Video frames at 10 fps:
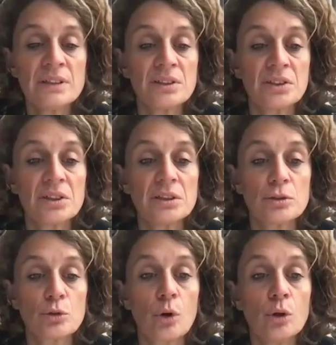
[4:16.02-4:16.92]
as is
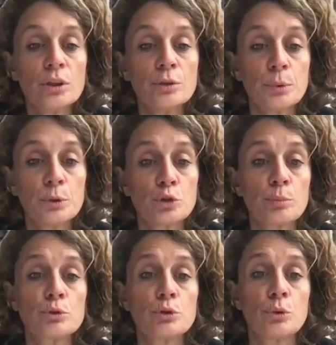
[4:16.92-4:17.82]
already happening in
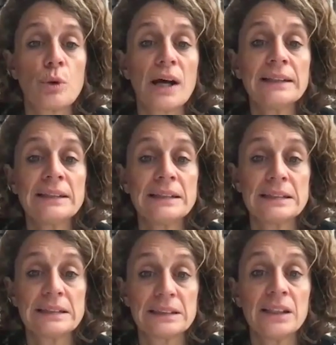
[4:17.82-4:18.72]
third countries
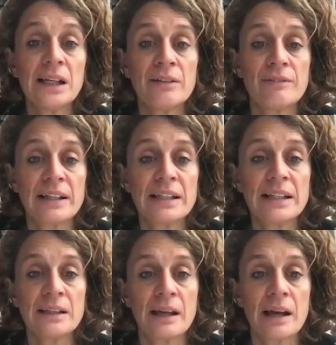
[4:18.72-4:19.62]
such as
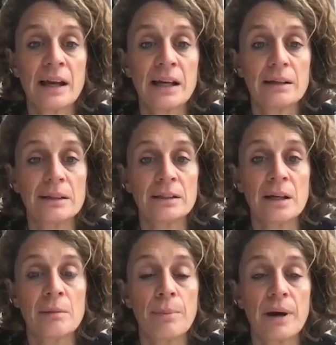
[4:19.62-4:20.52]
Rwanda,
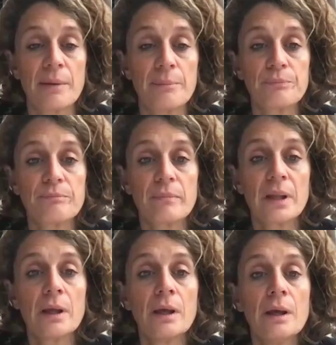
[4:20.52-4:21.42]
Tunisia, Albania,
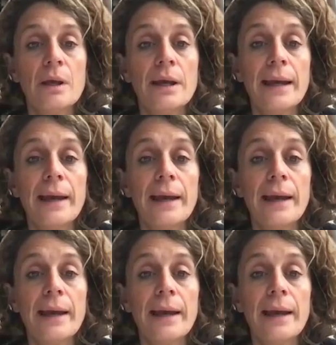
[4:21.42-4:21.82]
etc.